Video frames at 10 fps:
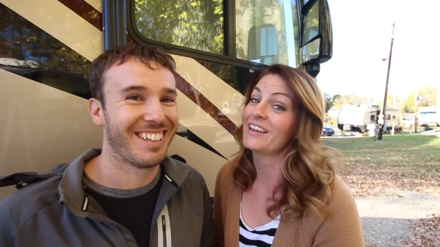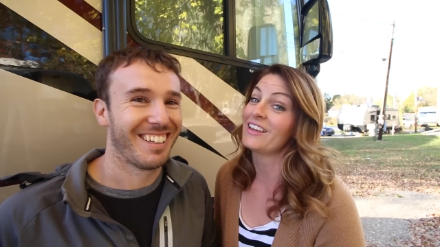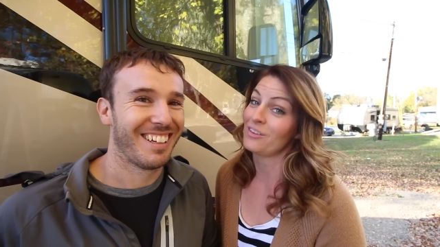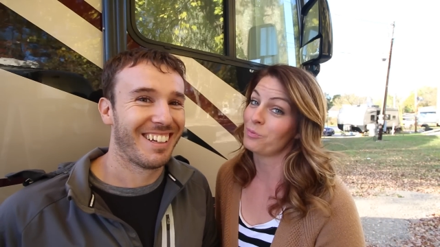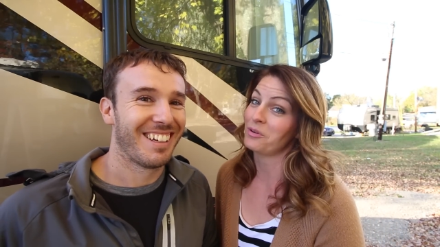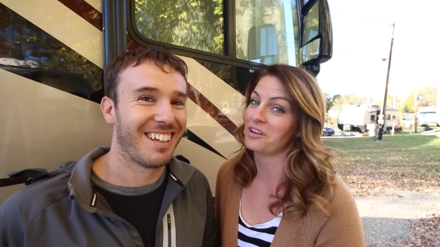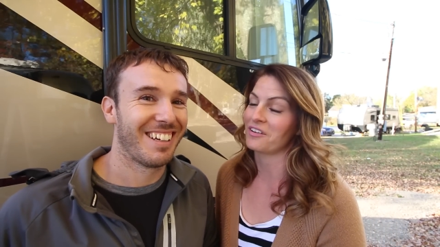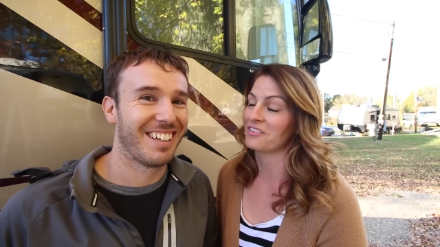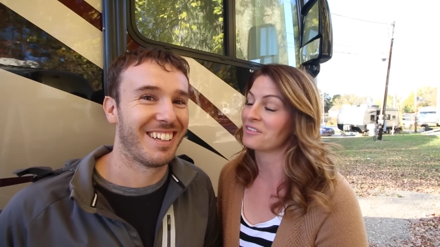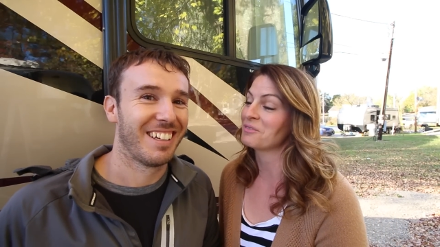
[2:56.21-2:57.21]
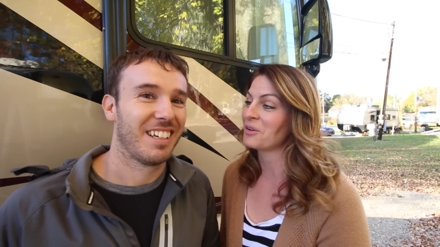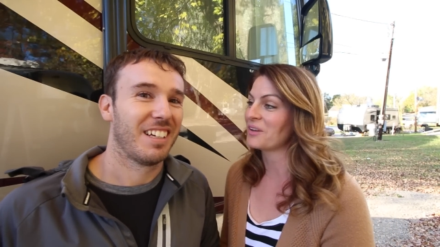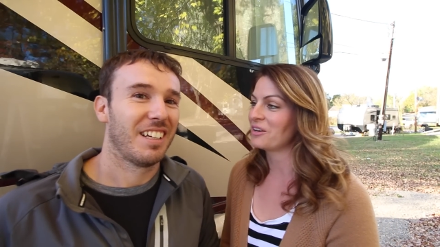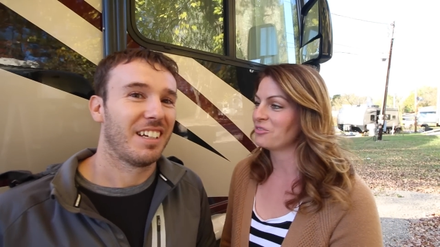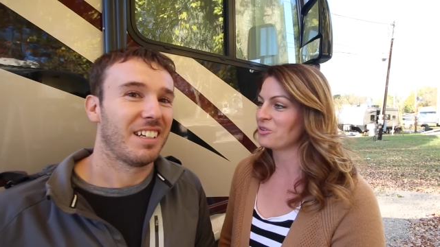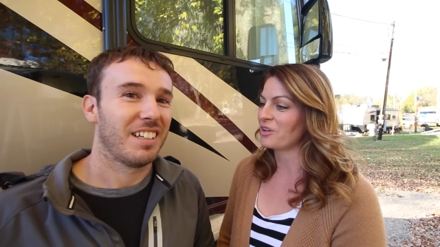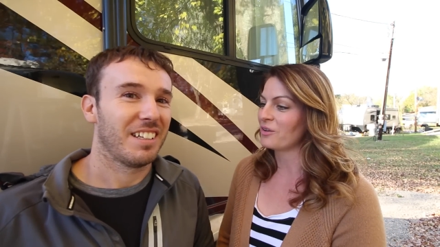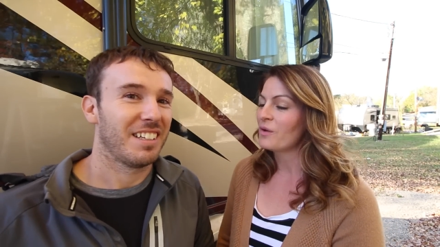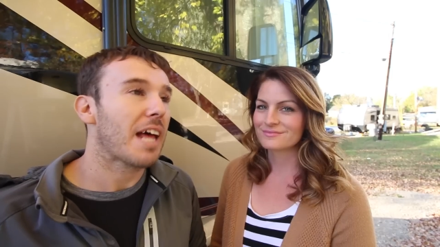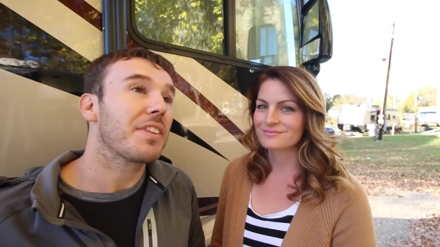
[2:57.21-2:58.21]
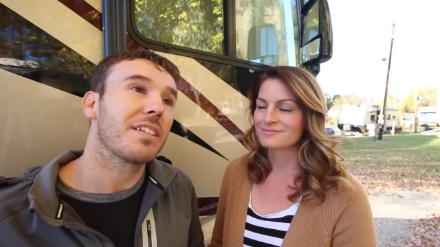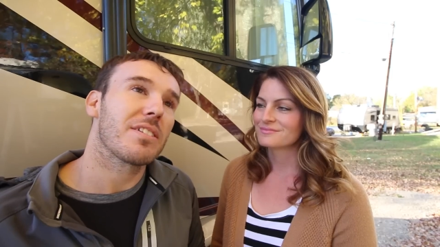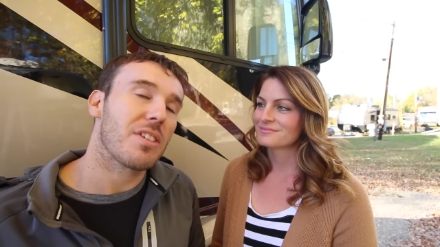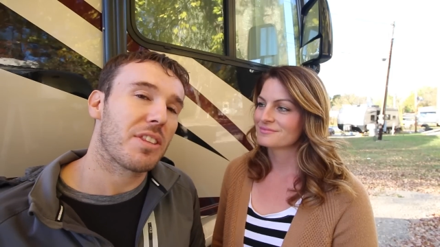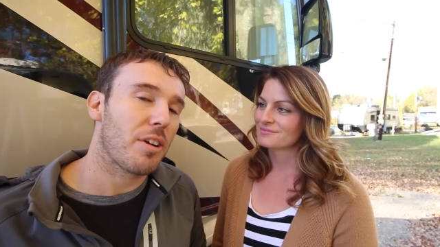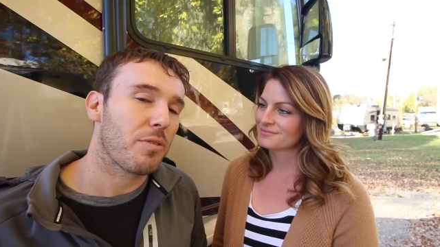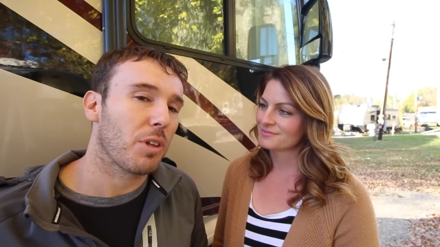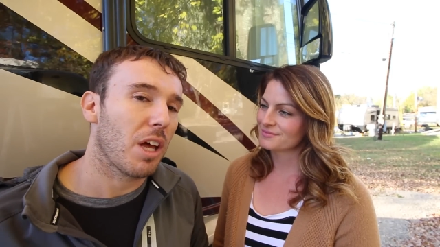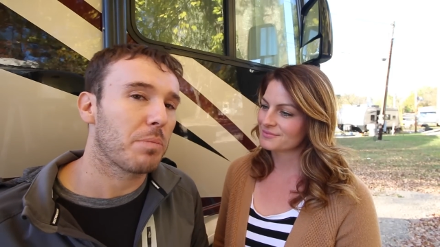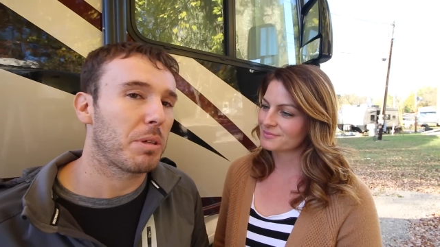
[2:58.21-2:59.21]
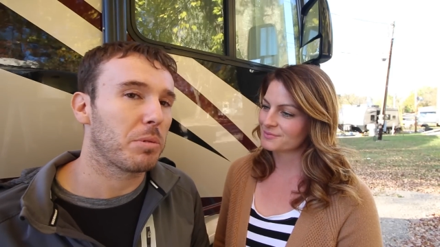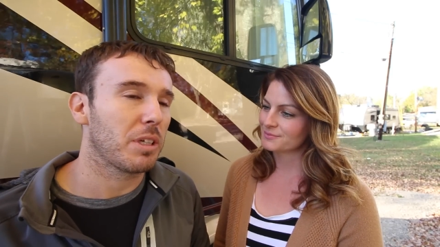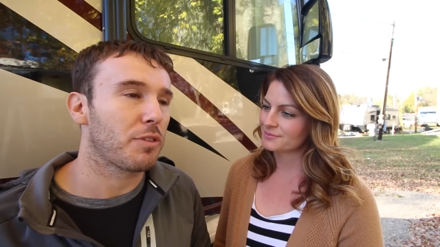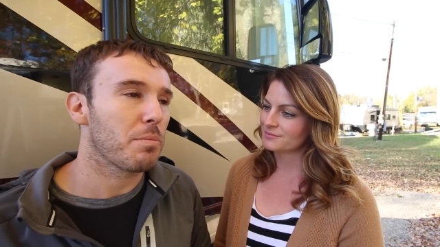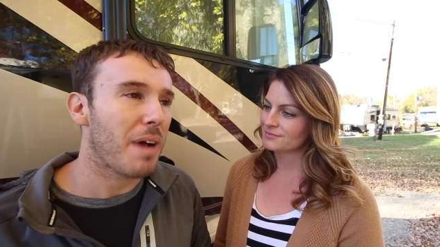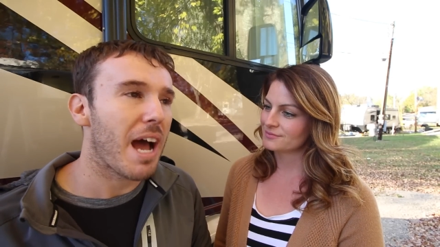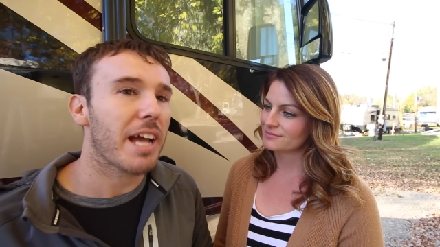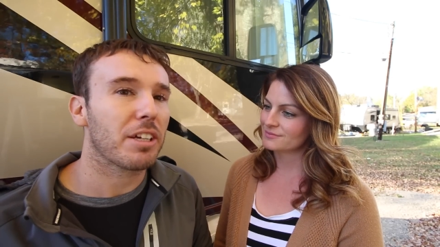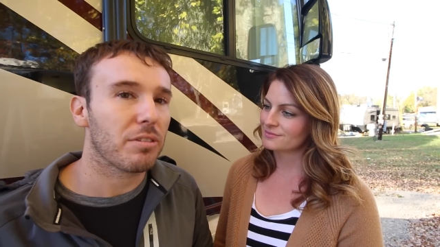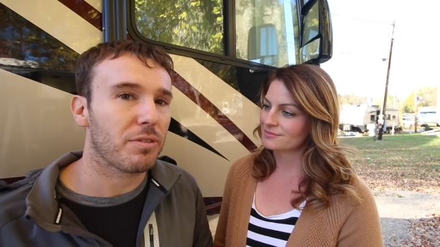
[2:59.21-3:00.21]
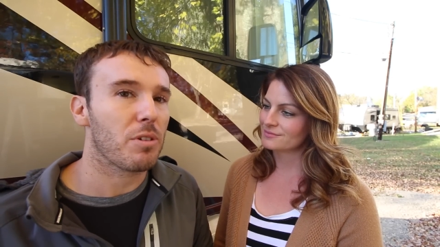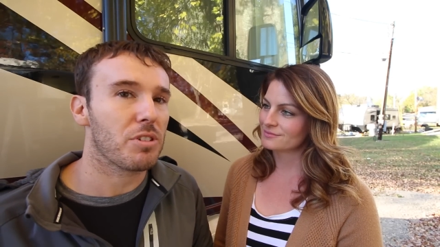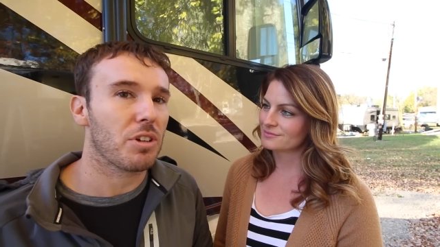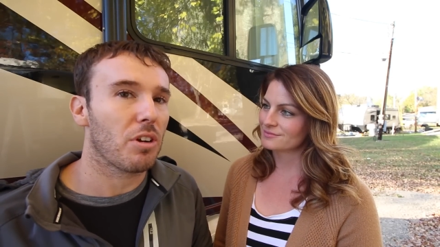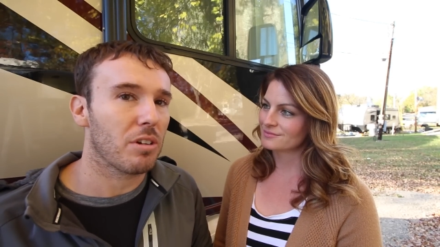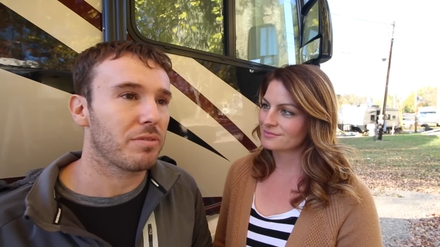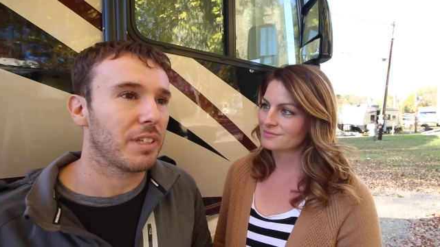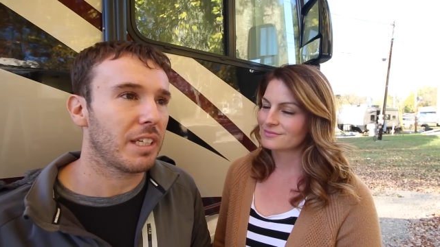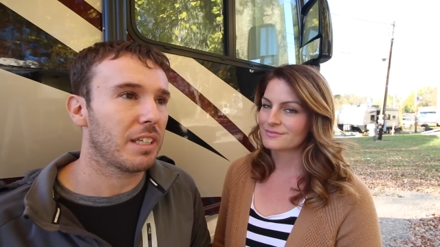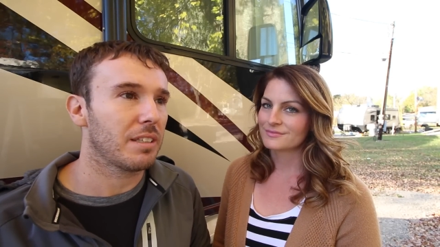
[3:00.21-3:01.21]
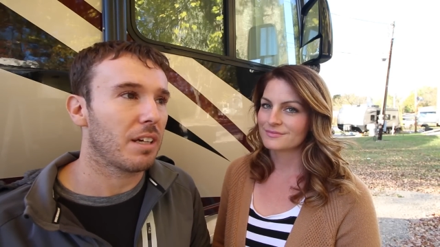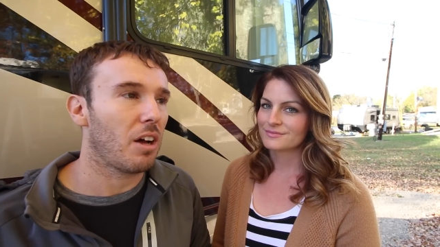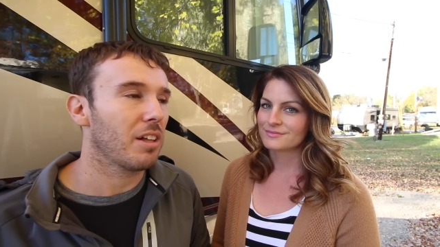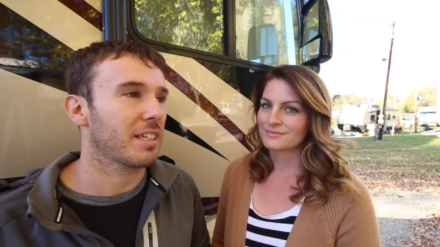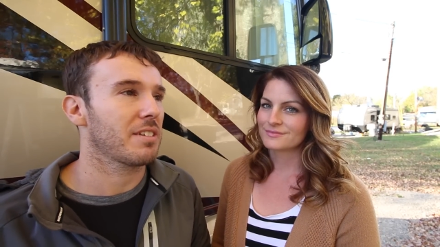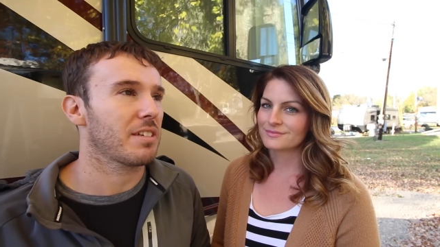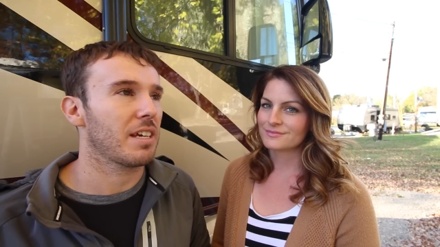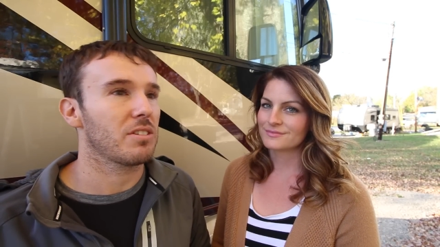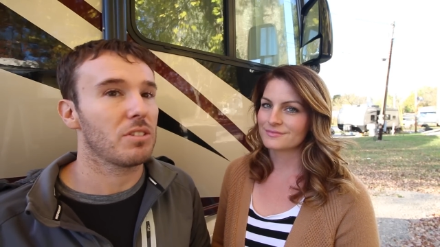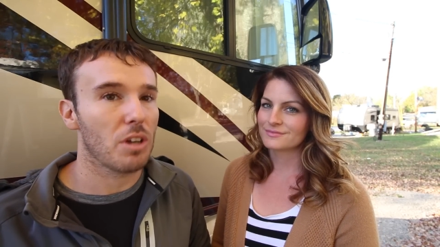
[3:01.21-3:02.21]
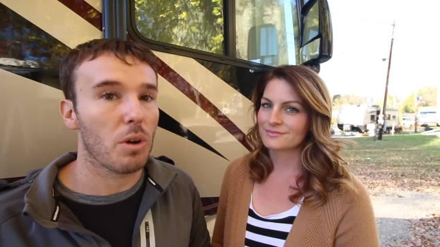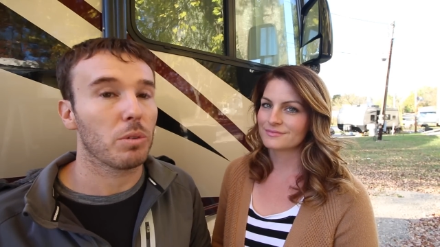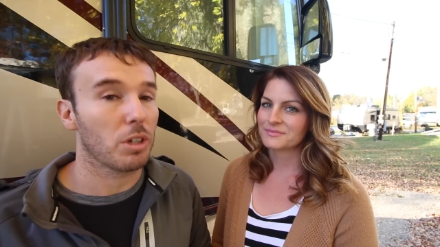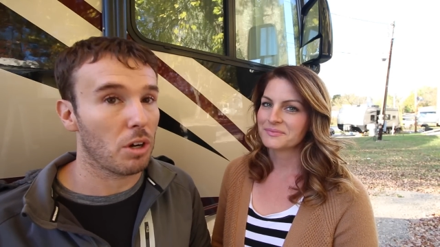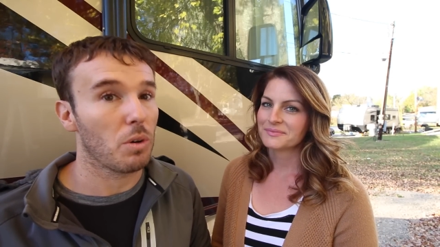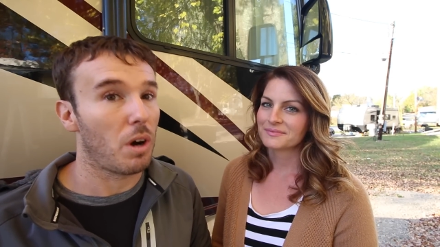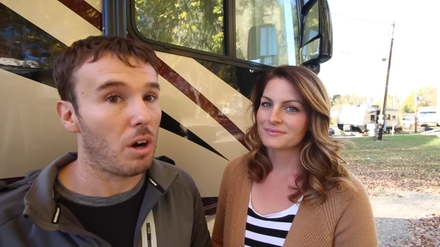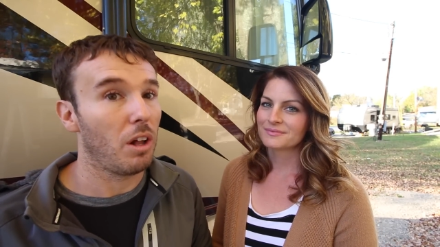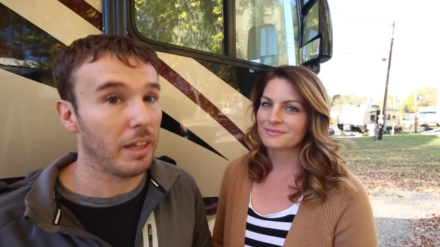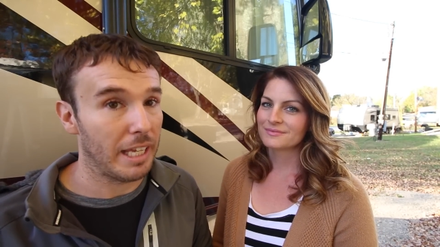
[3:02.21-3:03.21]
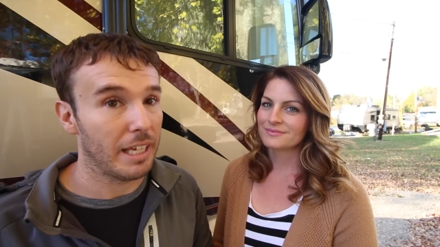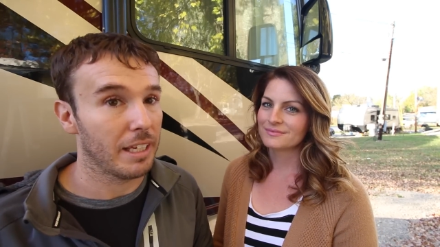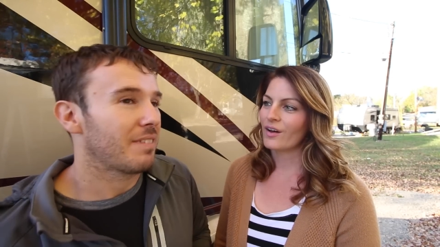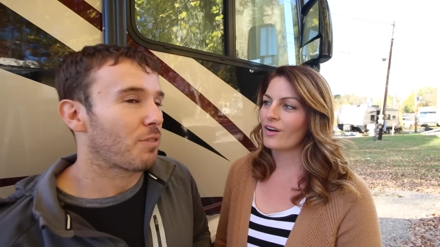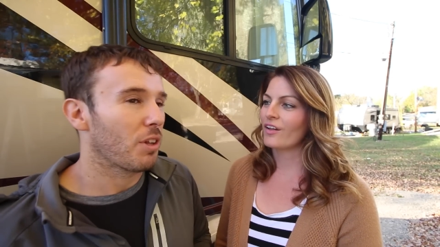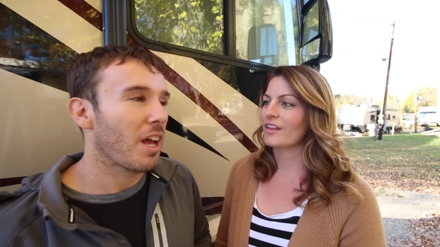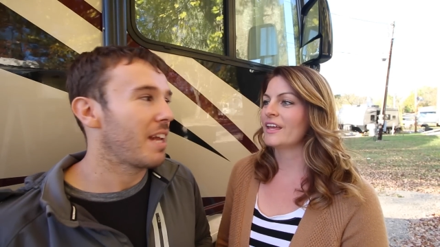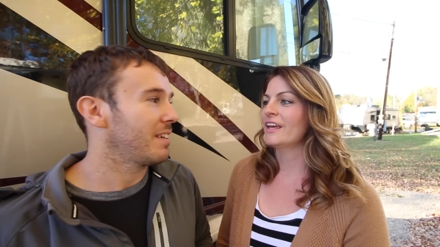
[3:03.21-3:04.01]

Speaker 1: he, he's pretty awesome. Don't let him fool you.
Speaker 2: And I think this is a theory for a lot of people. If you're buying your first RV, all I can say is don't go all in. For all like,